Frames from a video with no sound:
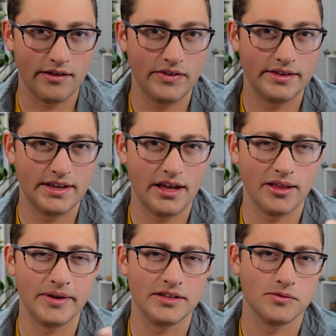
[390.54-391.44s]
of these
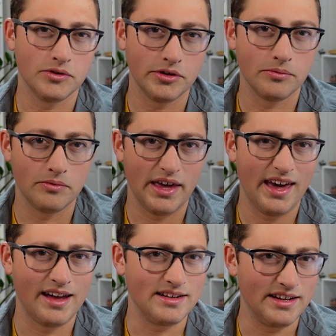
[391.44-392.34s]
elements will go
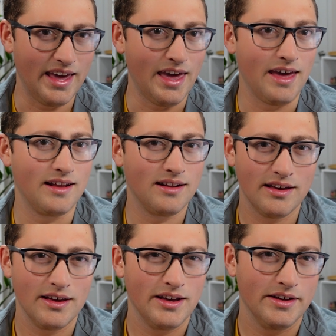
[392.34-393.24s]
hand in
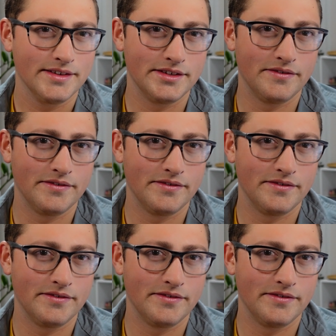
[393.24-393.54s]
hand. So